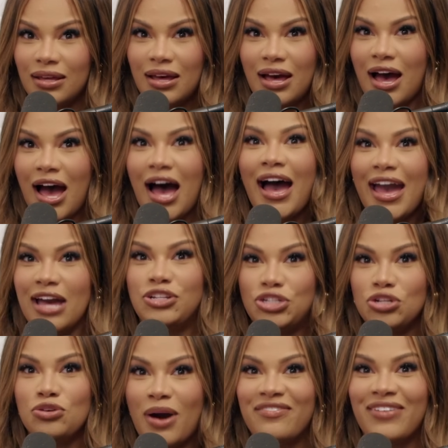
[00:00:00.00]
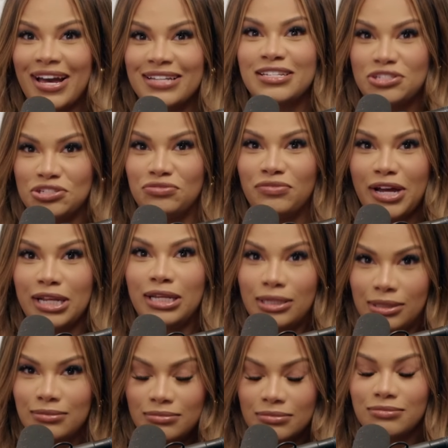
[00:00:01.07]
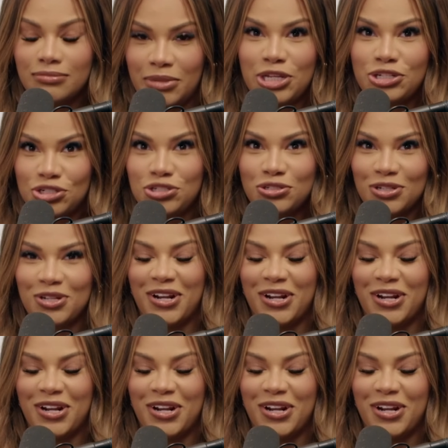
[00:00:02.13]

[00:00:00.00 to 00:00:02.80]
I too have access to Reddit, bitch.